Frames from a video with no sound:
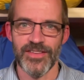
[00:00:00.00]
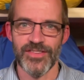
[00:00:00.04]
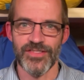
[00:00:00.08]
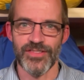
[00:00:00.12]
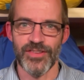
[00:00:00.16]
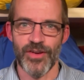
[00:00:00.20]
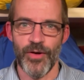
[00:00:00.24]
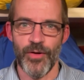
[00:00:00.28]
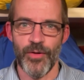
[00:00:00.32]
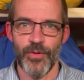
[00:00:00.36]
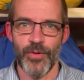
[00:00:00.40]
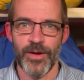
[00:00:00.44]

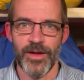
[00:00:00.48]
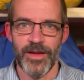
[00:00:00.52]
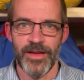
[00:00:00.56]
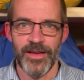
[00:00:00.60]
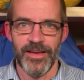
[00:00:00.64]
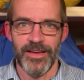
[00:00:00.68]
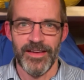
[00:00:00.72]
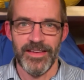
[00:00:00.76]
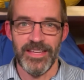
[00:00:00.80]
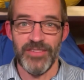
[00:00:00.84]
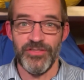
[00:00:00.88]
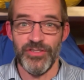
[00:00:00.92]
so
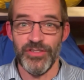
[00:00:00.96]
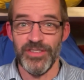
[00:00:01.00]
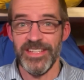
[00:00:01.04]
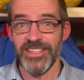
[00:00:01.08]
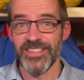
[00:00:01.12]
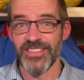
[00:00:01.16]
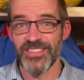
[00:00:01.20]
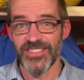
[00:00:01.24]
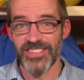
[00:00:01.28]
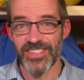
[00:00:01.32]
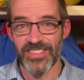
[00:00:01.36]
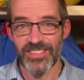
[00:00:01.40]
if you
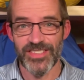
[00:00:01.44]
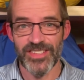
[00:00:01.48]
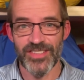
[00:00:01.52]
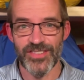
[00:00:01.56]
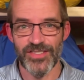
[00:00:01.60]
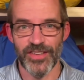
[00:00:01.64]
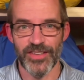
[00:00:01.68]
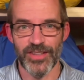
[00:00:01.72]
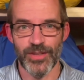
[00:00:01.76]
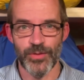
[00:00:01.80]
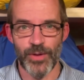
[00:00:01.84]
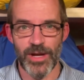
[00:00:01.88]
need
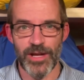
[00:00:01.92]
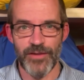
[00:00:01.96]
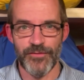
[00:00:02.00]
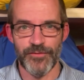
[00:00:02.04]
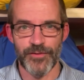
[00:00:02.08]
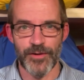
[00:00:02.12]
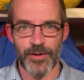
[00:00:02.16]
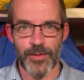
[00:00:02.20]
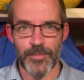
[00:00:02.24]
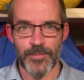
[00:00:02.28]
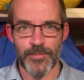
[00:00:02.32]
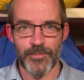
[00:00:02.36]
assistance on the way
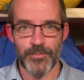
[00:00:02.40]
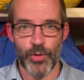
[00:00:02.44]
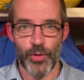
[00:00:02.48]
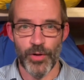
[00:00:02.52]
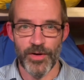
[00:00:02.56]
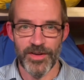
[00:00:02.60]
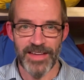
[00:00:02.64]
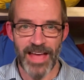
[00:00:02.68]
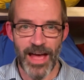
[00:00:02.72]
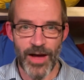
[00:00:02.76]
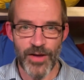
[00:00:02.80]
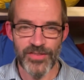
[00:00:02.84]
from
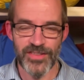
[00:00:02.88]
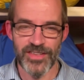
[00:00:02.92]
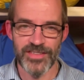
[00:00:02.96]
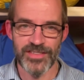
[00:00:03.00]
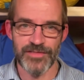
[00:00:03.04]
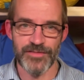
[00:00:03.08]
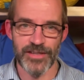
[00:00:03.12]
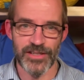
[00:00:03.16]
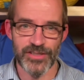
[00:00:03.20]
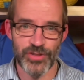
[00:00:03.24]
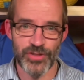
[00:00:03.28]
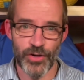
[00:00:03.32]
Port Townsend
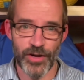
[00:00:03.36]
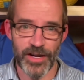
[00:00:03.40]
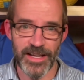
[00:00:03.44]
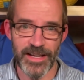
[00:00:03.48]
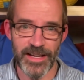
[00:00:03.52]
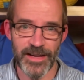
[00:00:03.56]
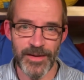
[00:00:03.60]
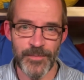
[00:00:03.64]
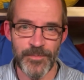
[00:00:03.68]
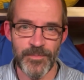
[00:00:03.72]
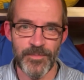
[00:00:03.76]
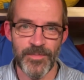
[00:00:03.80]
to
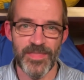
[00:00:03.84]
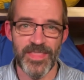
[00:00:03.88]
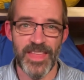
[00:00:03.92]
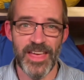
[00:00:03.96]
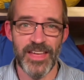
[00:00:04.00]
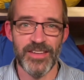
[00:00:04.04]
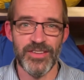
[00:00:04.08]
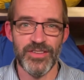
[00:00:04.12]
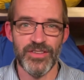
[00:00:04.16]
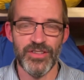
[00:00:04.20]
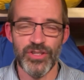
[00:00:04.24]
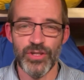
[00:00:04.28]
Victoria,
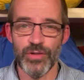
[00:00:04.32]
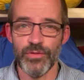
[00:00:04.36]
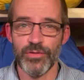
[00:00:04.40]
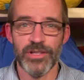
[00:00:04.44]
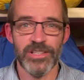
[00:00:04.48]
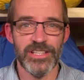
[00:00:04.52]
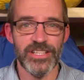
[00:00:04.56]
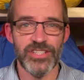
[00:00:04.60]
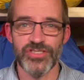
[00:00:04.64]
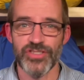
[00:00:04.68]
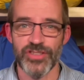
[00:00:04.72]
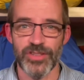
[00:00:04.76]
then you
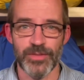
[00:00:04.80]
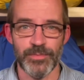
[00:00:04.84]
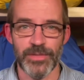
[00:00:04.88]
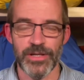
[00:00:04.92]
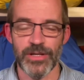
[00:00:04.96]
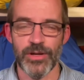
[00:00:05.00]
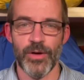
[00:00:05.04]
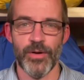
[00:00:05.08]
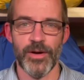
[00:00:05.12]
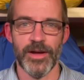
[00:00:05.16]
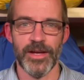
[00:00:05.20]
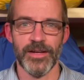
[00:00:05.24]
really shouldn't be
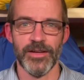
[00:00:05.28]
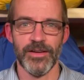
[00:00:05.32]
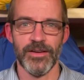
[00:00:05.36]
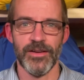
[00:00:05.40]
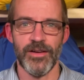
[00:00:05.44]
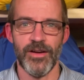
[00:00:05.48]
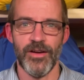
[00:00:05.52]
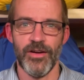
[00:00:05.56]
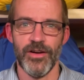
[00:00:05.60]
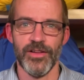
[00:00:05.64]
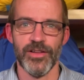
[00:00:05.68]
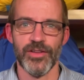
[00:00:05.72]
going
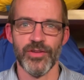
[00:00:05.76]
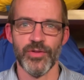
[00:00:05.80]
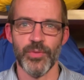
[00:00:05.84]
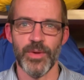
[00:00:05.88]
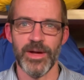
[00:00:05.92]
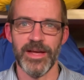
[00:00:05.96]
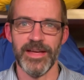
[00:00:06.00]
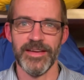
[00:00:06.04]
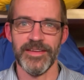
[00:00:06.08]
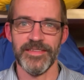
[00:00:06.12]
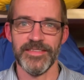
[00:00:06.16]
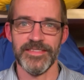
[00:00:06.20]
all the
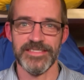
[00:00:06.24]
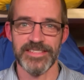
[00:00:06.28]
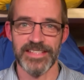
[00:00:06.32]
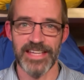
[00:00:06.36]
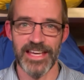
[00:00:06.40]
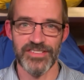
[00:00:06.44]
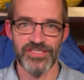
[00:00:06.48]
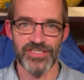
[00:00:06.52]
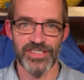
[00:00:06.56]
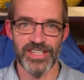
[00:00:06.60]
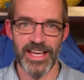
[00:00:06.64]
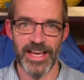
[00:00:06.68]
way to
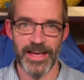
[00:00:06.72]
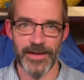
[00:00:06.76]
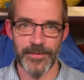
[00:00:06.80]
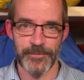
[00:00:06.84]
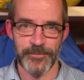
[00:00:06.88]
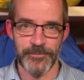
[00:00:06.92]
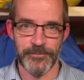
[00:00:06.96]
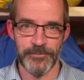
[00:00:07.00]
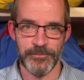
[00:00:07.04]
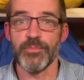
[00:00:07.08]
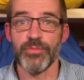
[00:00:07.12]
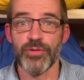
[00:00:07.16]
Ketchikan.
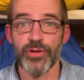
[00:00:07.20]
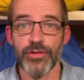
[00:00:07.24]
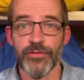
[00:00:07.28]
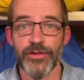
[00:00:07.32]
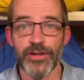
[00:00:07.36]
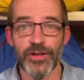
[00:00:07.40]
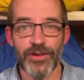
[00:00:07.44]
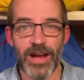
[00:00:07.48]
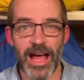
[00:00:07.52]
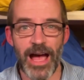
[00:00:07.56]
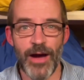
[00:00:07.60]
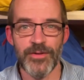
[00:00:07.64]

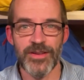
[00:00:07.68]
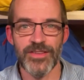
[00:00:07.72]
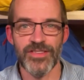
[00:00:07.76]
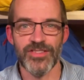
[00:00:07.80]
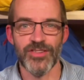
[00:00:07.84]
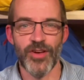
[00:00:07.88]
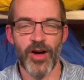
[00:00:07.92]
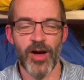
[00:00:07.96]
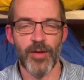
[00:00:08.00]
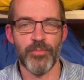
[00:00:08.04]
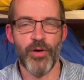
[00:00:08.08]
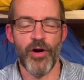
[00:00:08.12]
Proving Ground is
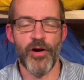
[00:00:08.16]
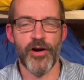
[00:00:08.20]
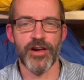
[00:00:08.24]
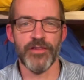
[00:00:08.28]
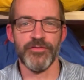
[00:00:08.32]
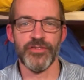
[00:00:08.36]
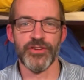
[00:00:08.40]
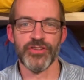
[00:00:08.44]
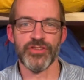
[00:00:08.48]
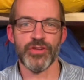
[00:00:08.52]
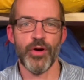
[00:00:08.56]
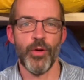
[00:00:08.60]
not part
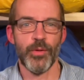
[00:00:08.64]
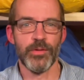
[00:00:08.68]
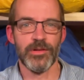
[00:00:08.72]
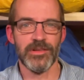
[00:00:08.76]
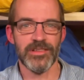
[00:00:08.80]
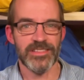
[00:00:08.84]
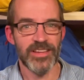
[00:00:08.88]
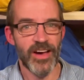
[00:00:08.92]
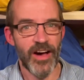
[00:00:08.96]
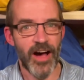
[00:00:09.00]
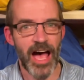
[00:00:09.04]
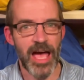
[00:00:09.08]
of your
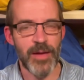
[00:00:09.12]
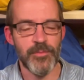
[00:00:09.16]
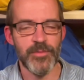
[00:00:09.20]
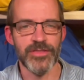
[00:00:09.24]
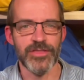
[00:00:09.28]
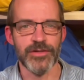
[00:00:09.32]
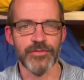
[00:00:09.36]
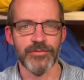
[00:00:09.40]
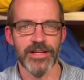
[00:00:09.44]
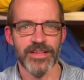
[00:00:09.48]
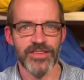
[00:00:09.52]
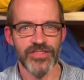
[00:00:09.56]
total time
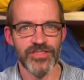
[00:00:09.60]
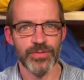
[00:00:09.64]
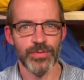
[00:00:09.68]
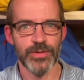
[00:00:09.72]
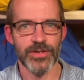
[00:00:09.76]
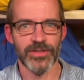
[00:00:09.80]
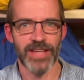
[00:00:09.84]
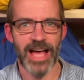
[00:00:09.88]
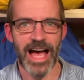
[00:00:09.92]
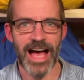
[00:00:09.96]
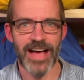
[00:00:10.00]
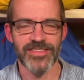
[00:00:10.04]
in the race
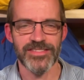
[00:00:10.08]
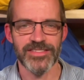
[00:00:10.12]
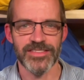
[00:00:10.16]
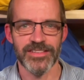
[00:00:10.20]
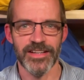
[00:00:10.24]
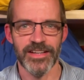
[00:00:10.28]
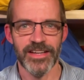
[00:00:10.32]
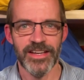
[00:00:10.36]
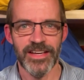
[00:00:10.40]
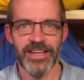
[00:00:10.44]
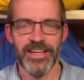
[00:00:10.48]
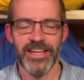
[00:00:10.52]
to
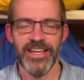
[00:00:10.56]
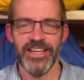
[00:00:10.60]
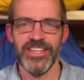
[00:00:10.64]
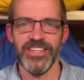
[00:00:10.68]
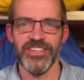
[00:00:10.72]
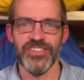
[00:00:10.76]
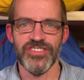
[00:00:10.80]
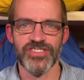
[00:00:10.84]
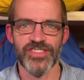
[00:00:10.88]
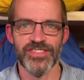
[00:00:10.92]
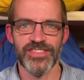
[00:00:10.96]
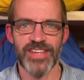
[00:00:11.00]
Alaska.
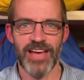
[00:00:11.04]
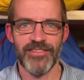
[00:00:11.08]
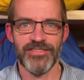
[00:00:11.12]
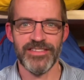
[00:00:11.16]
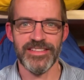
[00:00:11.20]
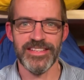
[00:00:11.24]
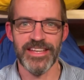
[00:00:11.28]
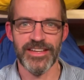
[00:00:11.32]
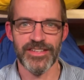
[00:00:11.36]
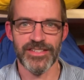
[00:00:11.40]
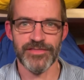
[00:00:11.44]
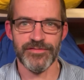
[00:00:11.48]
You just have
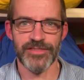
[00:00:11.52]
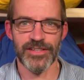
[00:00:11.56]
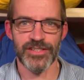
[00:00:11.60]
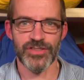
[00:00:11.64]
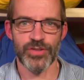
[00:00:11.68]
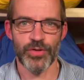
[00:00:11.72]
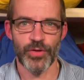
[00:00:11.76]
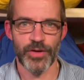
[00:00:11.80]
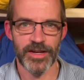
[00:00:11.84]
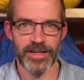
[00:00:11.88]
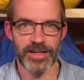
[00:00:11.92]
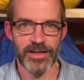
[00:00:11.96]
to get to
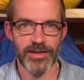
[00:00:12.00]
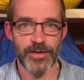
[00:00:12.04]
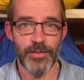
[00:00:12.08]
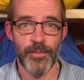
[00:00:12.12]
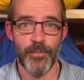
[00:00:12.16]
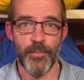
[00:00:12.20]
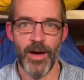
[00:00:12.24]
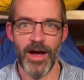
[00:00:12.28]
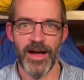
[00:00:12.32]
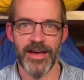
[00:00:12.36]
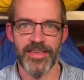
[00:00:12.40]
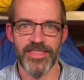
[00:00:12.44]
Victoria
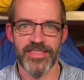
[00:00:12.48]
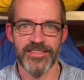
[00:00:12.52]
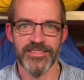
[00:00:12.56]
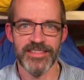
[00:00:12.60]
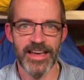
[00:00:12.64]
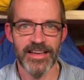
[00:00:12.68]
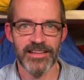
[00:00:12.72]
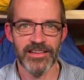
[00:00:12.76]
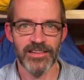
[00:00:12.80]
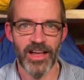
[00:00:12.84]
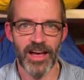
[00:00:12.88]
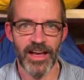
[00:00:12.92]
by the
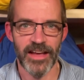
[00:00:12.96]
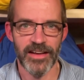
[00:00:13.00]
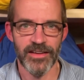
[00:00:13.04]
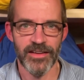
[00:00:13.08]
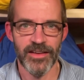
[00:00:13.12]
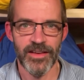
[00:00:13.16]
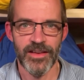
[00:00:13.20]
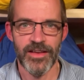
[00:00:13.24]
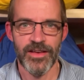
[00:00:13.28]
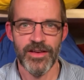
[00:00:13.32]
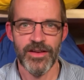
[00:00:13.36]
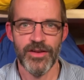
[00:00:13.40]
deadline.
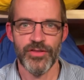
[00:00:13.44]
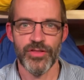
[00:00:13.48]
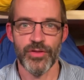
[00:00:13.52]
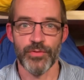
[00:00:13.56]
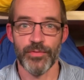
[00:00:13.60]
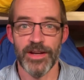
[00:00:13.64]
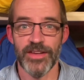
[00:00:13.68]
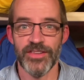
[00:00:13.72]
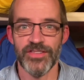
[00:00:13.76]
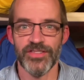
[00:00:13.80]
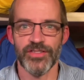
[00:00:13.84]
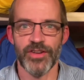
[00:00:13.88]
The
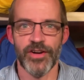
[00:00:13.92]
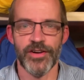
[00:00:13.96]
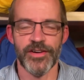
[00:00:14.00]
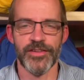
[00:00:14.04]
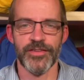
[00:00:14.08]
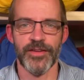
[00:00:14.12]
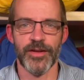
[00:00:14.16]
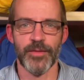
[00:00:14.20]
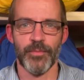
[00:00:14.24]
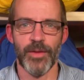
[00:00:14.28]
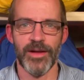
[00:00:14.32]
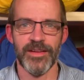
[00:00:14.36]
race
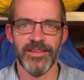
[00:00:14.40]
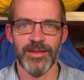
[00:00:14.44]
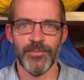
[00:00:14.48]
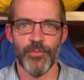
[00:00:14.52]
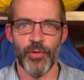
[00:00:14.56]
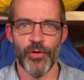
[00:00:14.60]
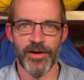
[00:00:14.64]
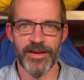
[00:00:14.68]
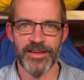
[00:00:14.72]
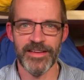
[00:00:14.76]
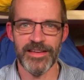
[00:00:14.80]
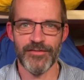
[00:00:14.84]
started on Monday
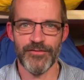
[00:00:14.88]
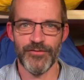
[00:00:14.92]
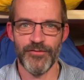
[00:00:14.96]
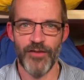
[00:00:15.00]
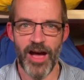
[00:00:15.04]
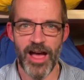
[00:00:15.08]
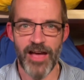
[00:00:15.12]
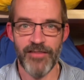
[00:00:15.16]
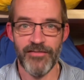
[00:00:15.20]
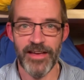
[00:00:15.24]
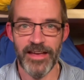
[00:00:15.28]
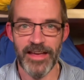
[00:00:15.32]
morning at
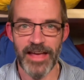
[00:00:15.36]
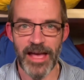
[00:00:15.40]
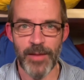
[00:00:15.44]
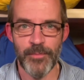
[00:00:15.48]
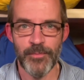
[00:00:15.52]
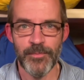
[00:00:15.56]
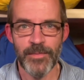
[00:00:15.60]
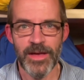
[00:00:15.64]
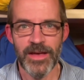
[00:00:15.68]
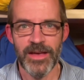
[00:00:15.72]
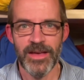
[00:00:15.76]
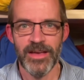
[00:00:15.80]
5
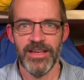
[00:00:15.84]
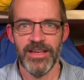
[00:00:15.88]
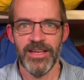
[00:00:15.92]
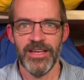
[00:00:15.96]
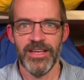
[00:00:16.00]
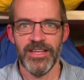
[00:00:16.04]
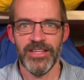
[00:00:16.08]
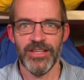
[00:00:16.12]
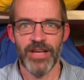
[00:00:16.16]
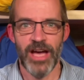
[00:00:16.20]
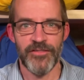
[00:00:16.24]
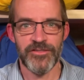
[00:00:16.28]
a.m.
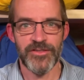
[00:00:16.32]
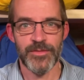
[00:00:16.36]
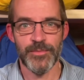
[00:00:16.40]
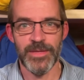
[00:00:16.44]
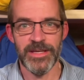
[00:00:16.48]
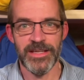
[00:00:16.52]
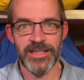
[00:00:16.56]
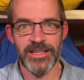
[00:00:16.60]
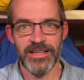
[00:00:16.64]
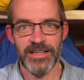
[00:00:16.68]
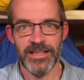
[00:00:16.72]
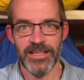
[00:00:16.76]
You have to
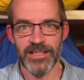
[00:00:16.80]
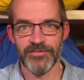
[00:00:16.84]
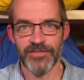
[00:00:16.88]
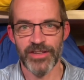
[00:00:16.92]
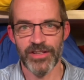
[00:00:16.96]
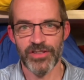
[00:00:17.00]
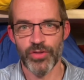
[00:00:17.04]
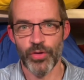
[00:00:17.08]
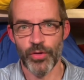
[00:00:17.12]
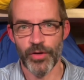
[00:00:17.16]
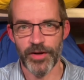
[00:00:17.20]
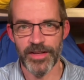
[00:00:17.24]
be in
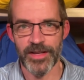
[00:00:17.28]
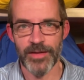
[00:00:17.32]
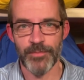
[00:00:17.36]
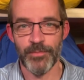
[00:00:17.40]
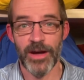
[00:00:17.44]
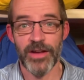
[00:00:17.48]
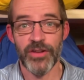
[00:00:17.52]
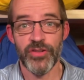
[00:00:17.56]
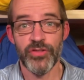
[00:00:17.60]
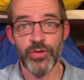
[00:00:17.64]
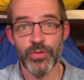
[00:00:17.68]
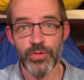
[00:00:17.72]
Victoria
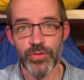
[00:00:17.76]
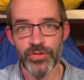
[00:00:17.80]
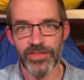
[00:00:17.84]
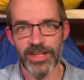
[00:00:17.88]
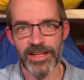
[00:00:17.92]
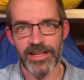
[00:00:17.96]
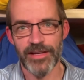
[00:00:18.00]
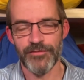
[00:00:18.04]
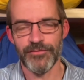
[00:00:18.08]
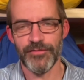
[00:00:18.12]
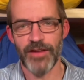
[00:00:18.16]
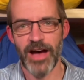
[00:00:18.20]
by
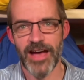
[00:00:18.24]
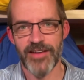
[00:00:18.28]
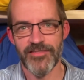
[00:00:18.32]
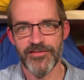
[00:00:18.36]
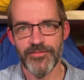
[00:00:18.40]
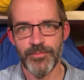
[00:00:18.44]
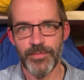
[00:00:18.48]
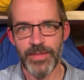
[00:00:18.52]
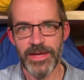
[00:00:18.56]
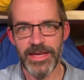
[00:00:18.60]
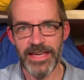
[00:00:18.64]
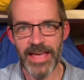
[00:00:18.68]
Tuesday at
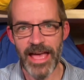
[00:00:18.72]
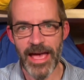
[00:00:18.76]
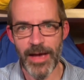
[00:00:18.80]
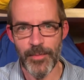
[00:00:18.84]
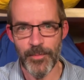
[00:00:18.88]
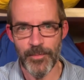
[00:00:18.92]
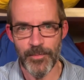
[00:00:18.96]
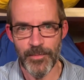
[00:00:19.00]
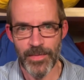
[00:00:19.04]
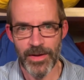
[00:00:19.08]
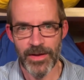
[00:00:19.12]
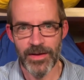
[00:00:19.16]
5
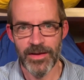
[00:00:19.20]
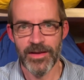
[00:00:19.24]
p.m.